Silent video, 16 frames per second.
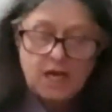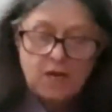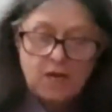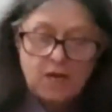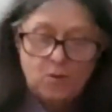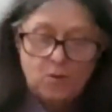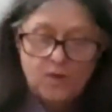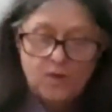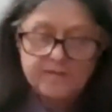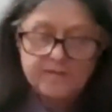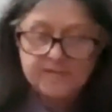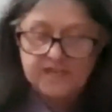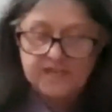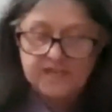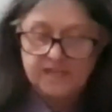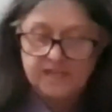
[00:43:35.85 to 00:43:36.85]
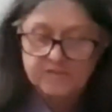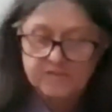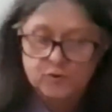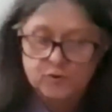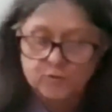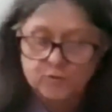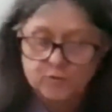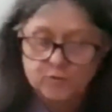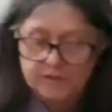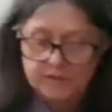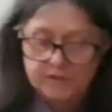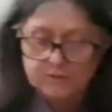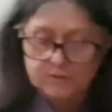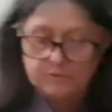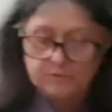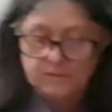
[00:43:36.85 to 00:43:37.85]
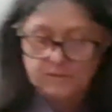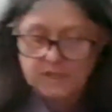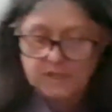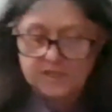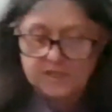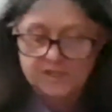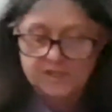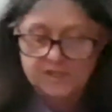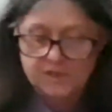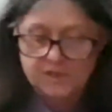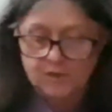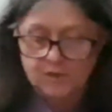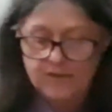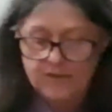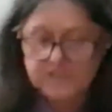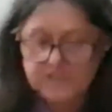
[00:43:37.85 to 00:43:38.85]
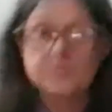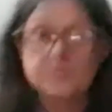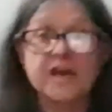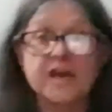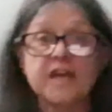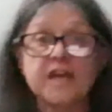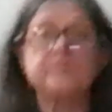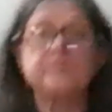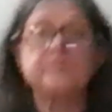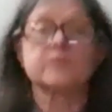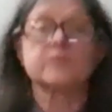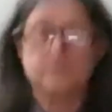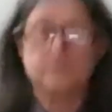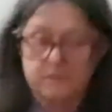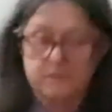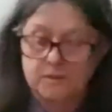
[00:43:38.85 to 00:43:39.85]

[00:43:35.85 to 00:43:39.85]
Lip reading: One meaning of Ubuntu is correct behavior,